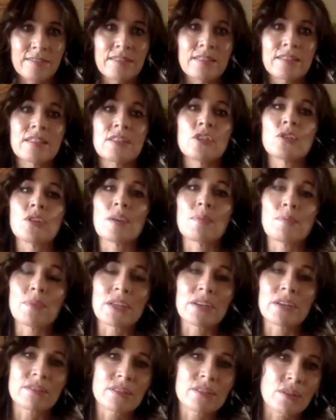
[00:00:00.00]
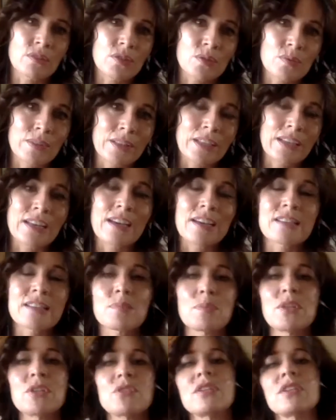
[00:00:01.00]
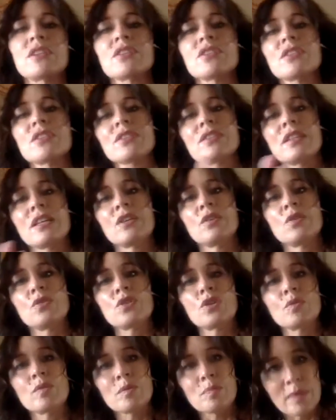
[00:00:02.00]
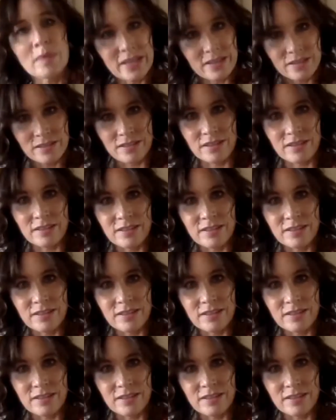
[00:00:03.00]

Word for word: You get better results with glass petri dishes than you do with plastic.